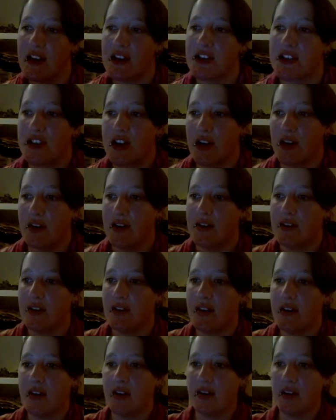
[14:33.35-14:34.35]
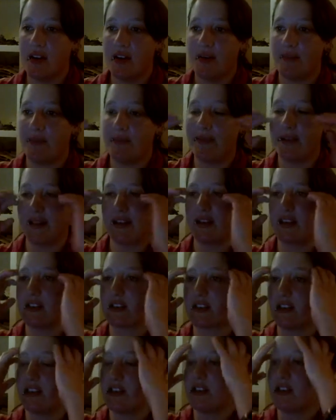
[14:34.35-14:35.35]
So,
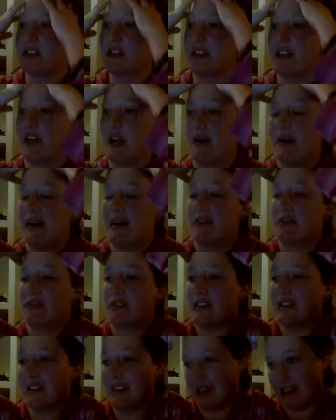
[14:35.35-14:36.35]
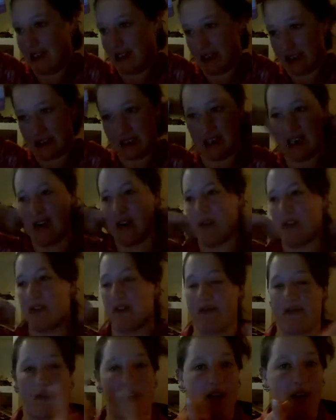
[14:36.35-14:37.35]
because I usually go out drinking, say, on a
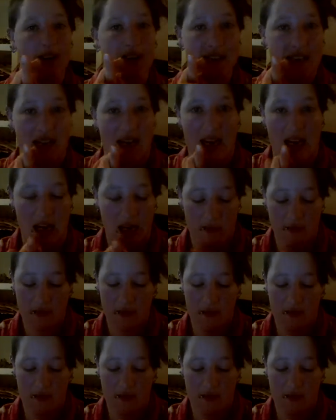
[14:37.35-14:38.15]
Friday